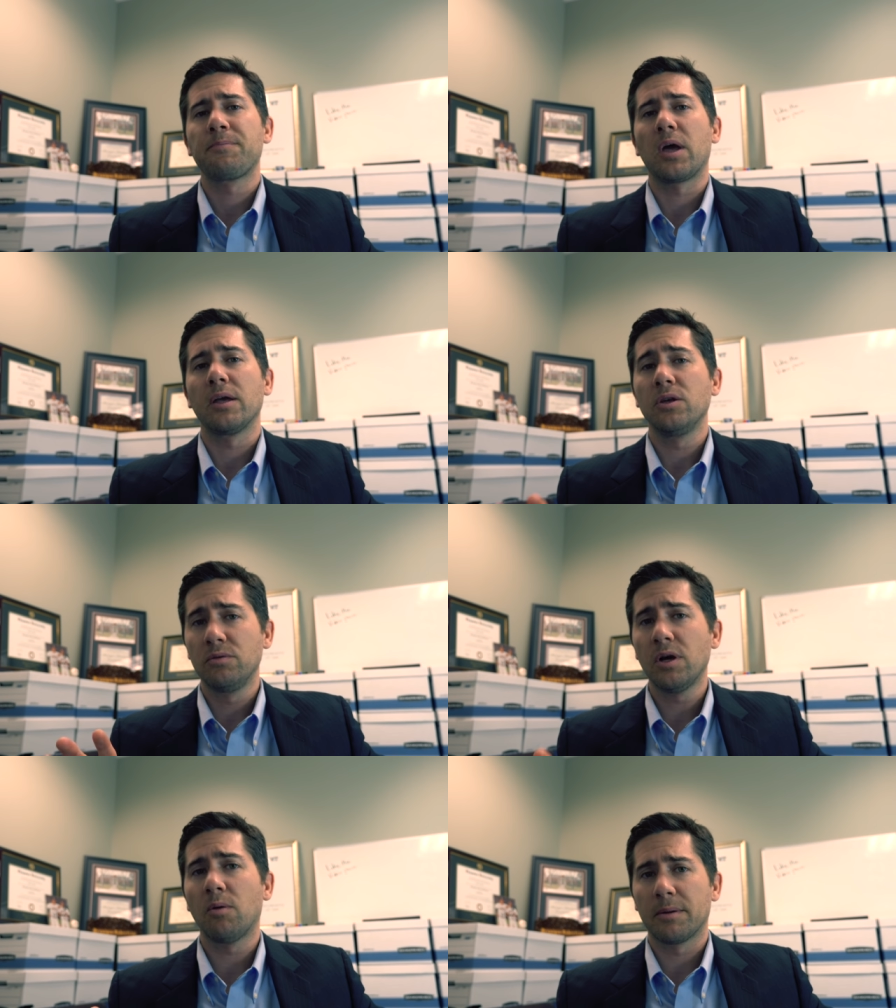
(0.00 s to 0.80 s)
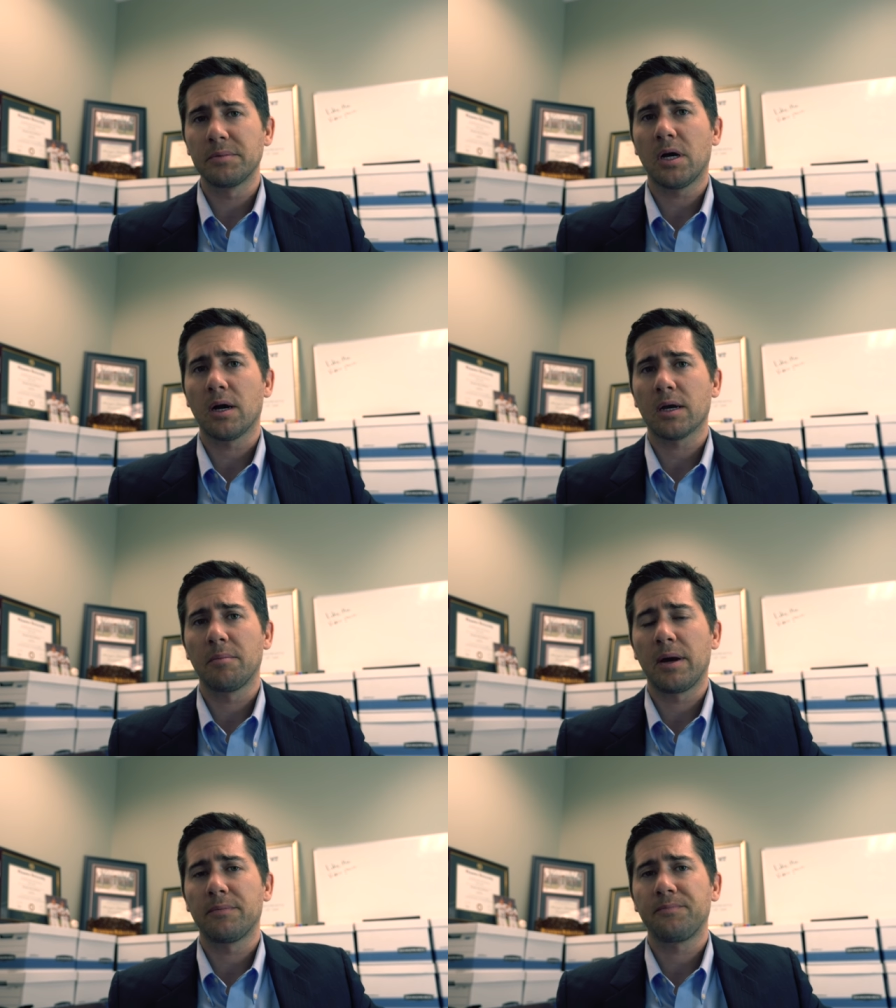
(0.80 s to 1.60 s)
Uh, you know what I'm talking
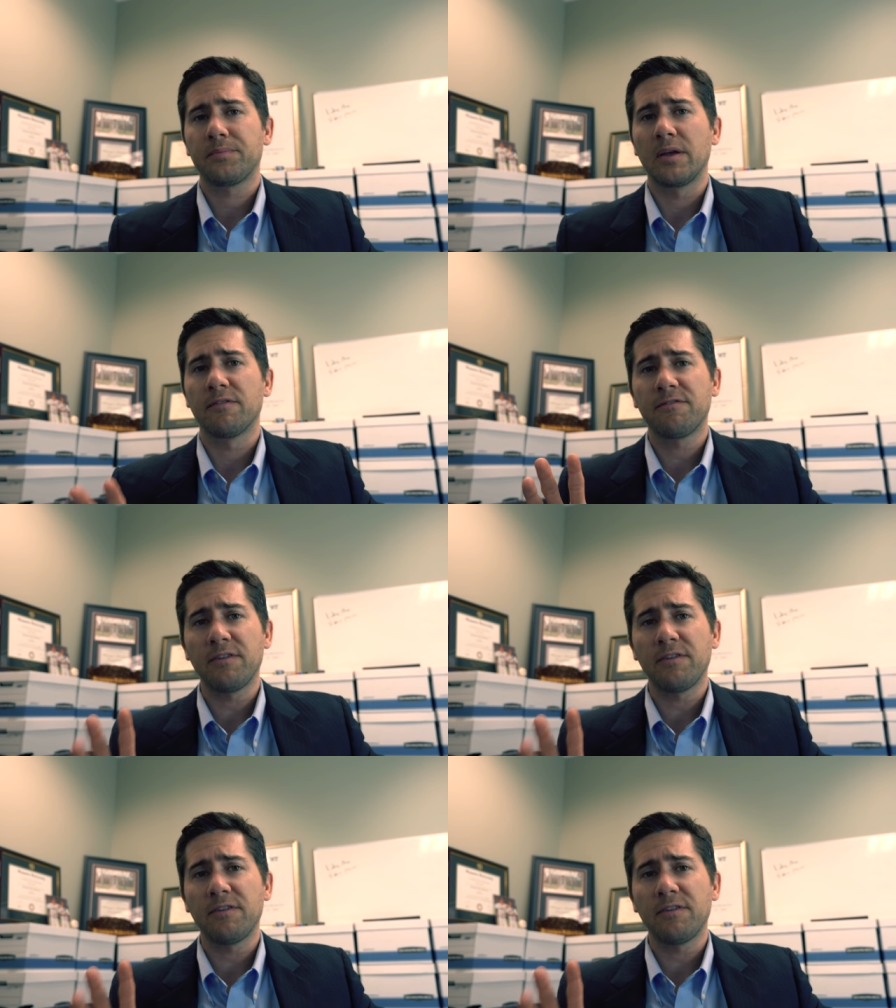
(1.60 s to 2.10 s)
about. And